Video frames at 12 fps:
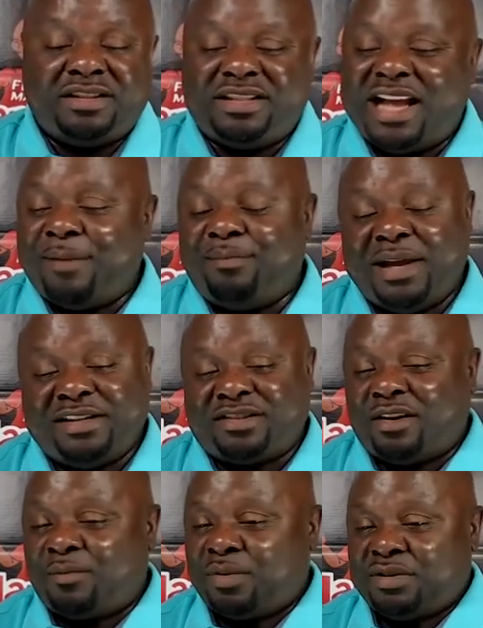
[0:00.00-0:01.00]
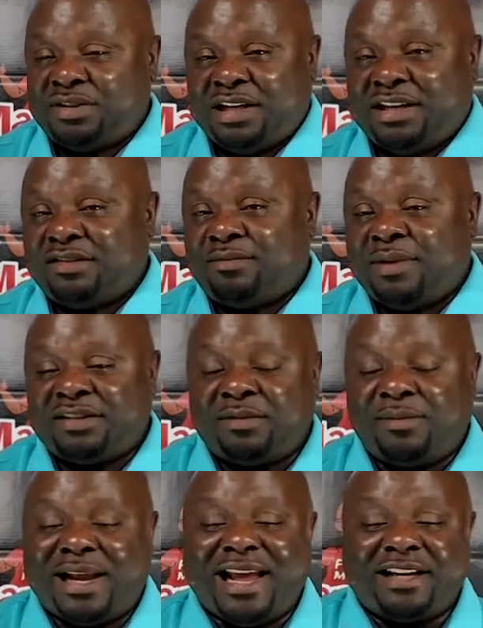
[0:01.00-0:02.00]
It's not based on percentage, man.
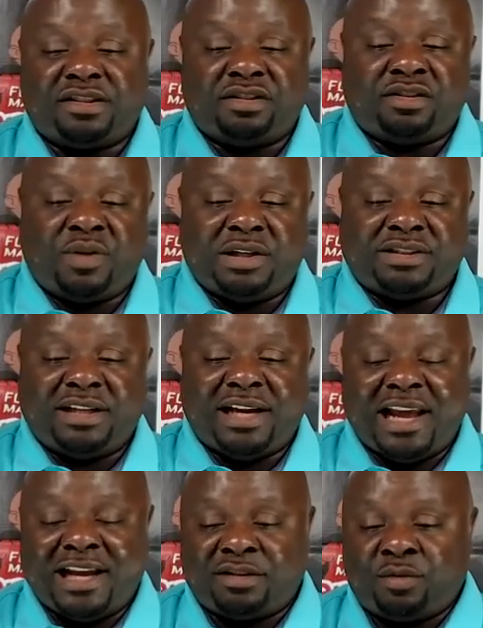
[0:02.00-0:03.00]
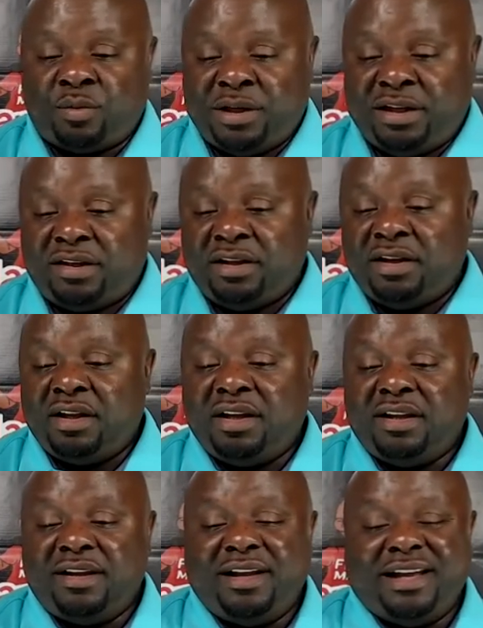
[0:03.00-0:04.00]
Somebody asked this question last week.
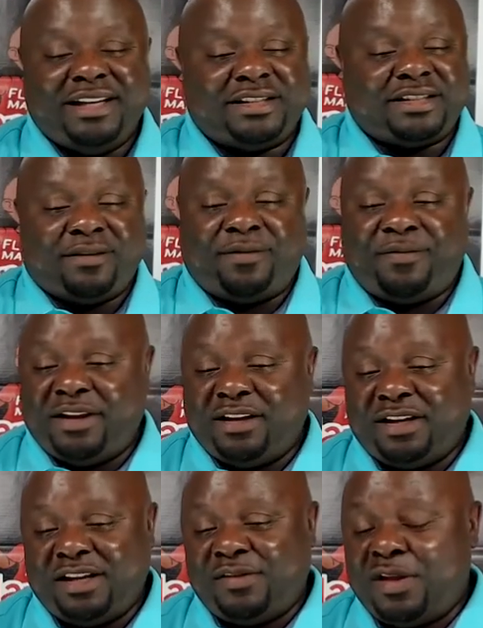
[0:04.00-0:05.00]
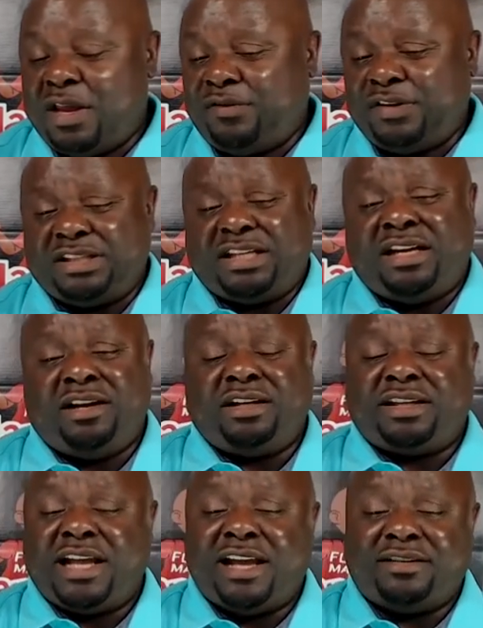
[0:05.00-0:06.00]
It's a fear. If, it, if it's a
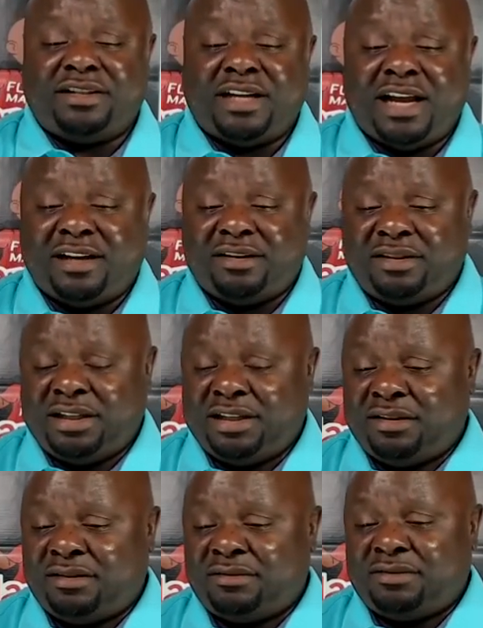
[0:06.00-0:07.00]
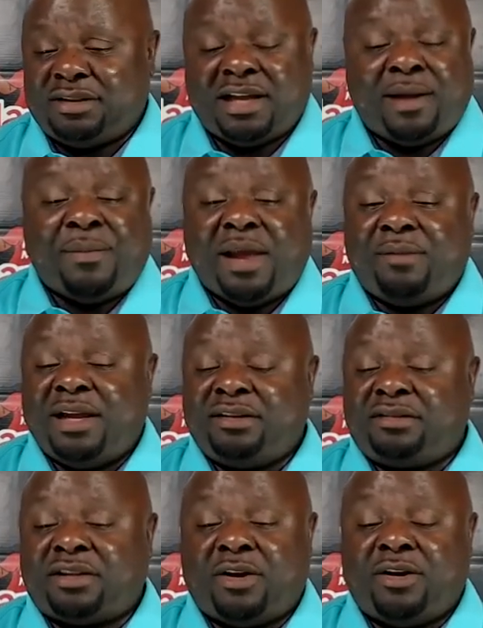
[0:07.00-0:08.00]
hundred thousand dollar deal, I may make
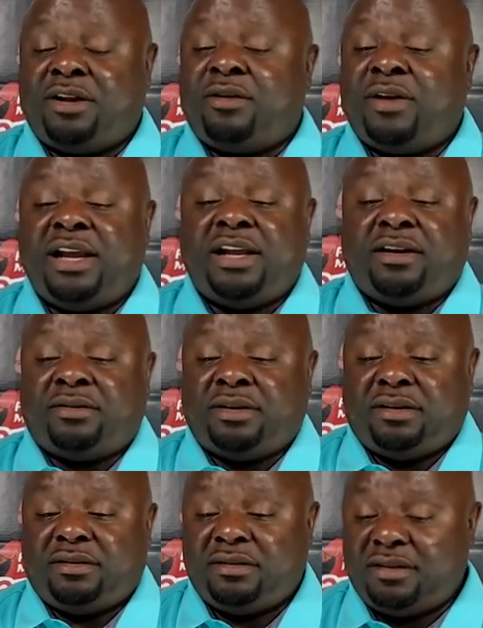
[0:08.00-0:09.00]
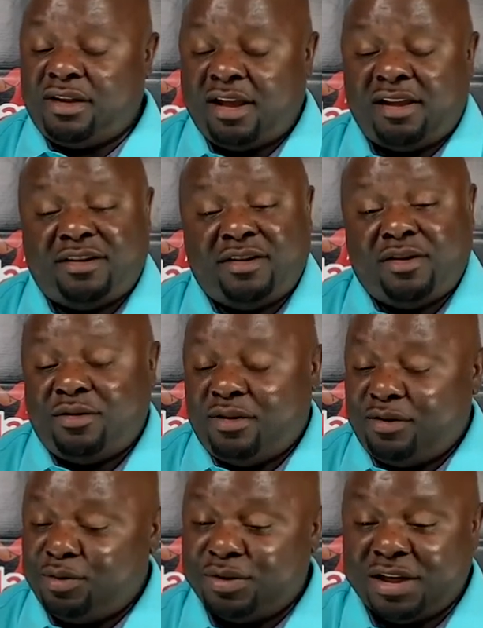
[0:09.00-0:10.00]
thirty grand on it.
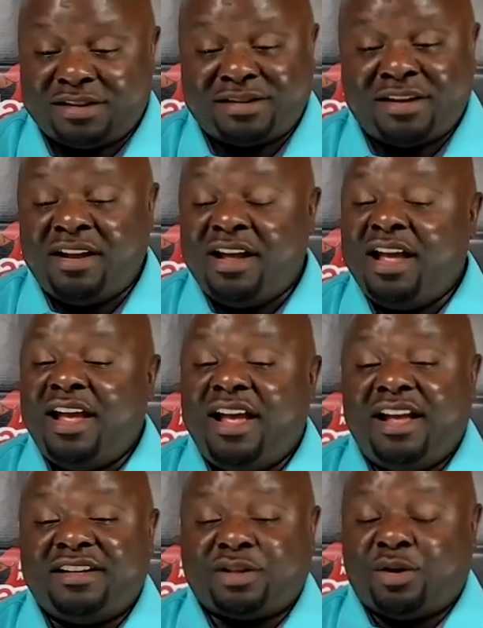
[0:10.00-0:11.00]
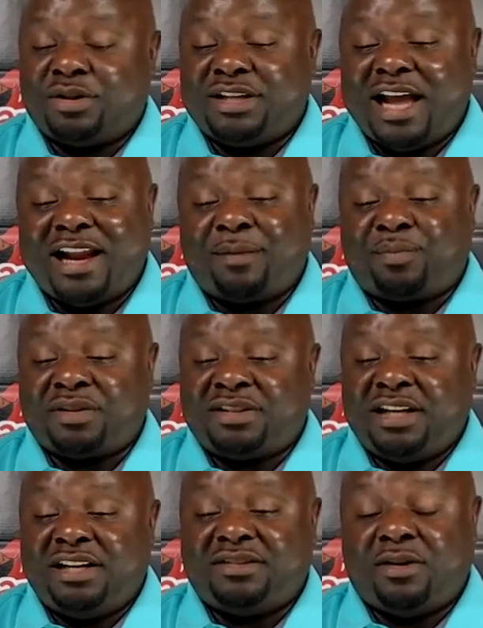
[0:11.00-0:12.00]
you just so it's not a
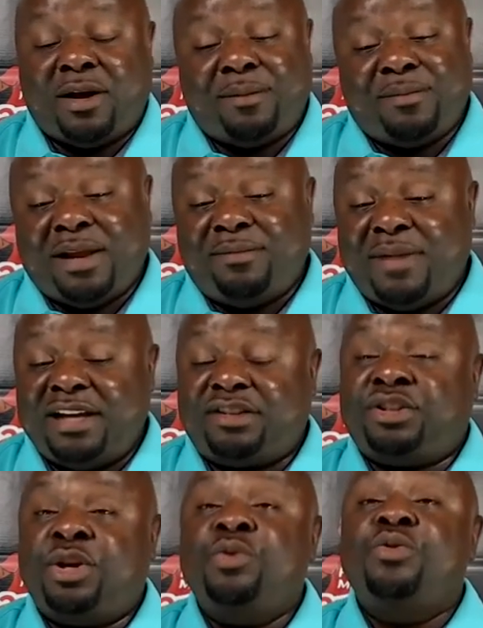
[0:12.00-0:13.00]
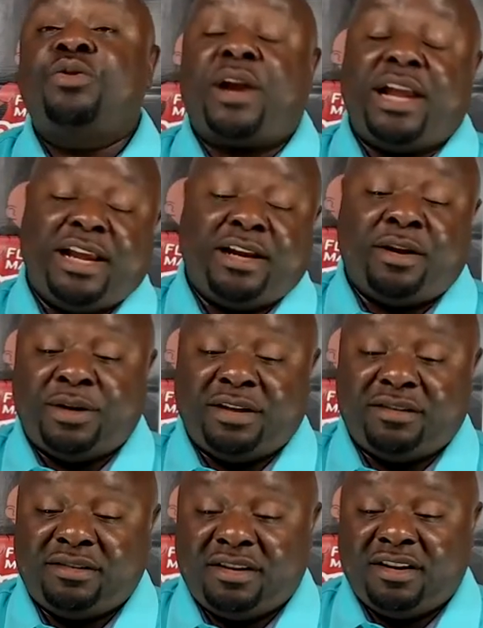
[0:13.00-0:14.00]
percentage, or I may make two grand on it.
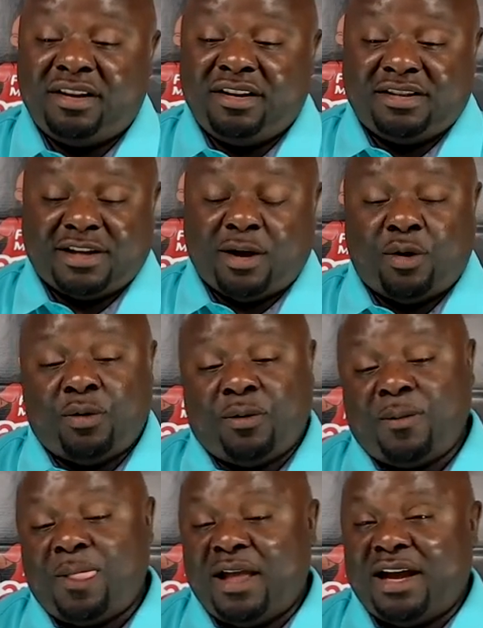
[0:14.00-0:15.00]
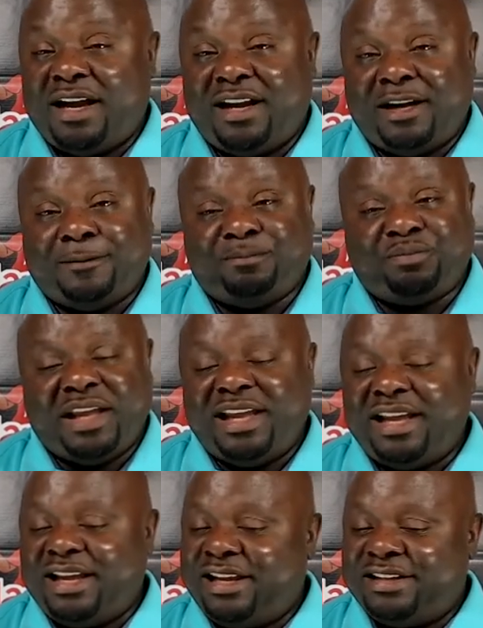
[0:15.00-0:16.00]
So um,
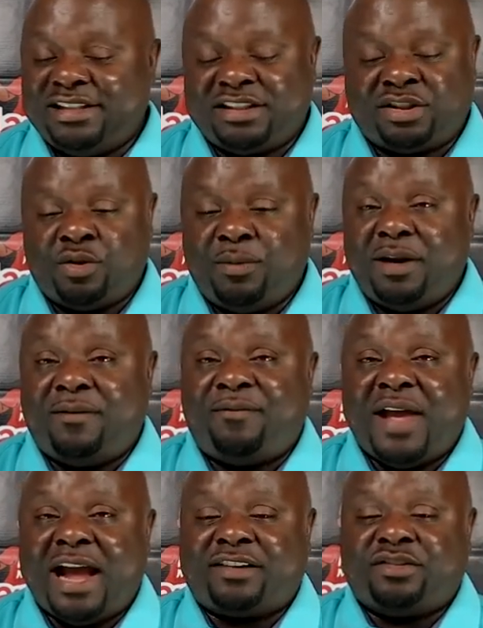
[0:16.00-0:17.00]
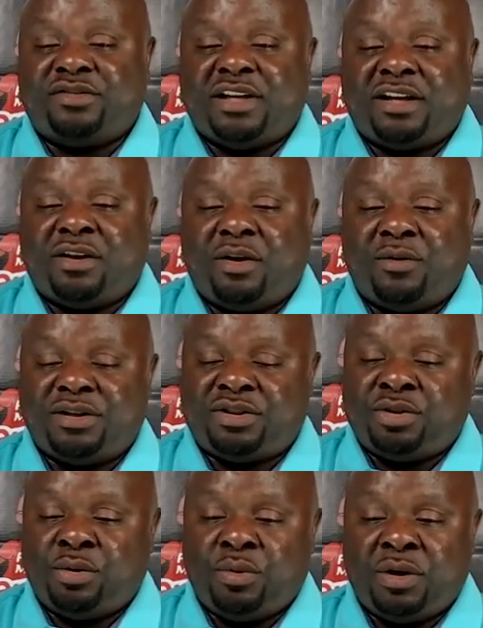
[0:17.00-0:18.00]
it's just too many factors that go
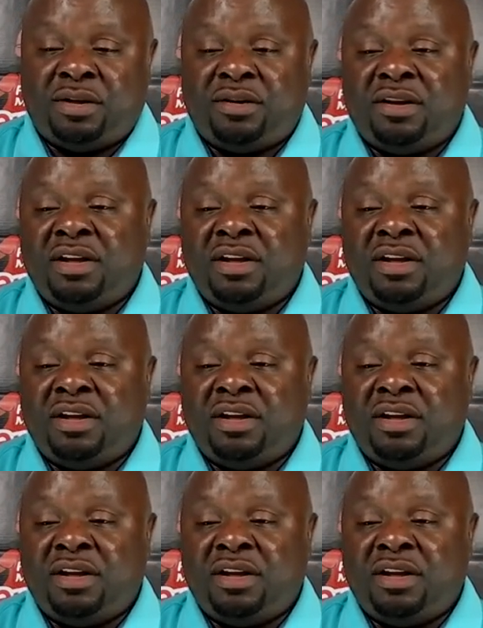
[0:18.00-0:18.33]
into it.